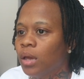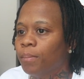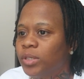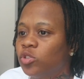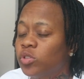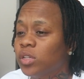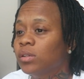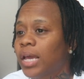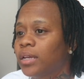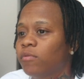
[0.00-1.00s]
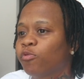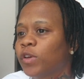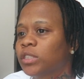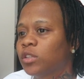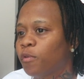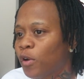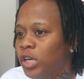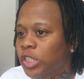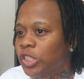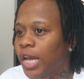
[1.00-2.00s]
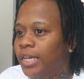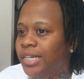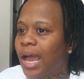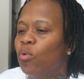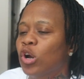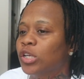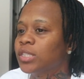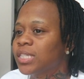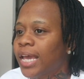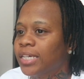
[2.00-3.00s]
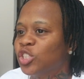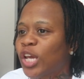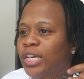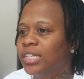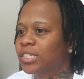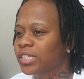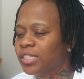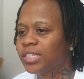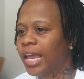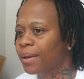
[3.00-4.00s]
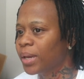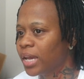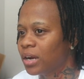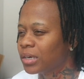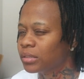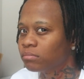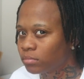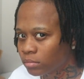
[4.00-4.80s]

But you still ain't even fixed the first check. Now we're on the second check and there's the same error.